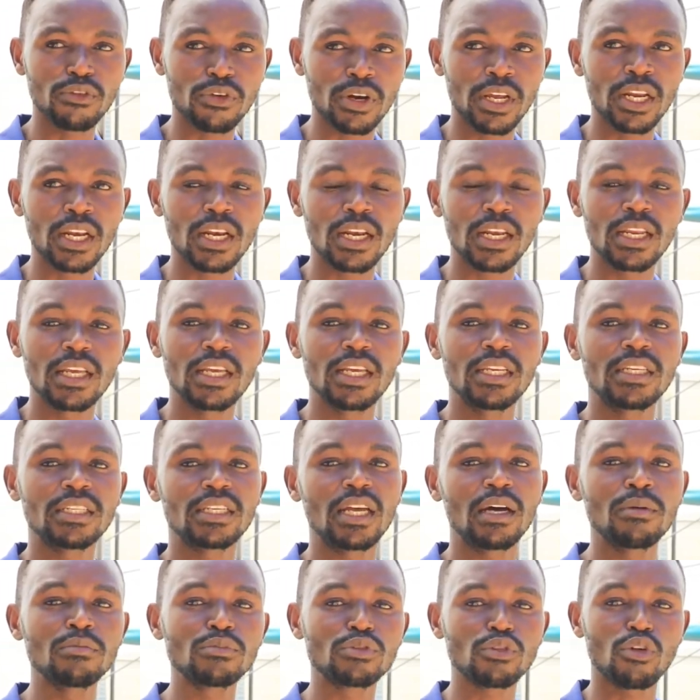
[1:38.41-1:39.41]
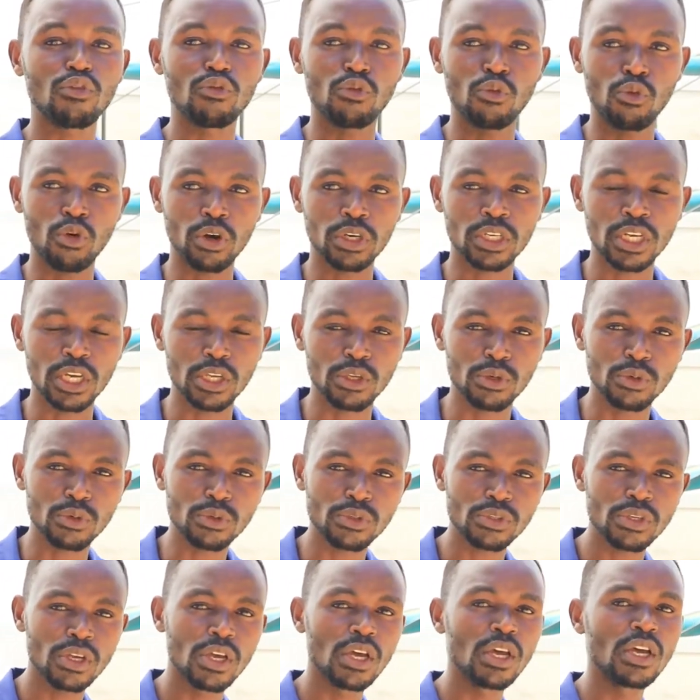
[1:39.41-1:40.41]
friendly in terms of water
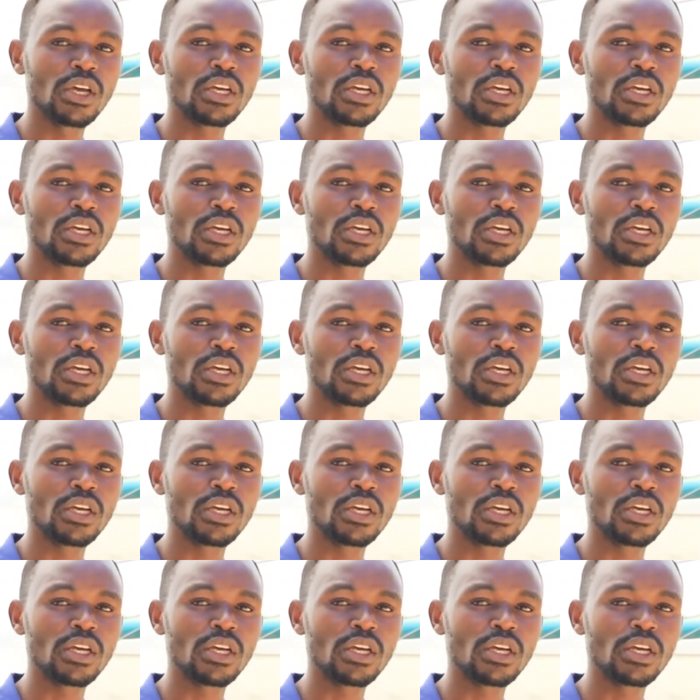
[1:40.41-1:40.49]
use,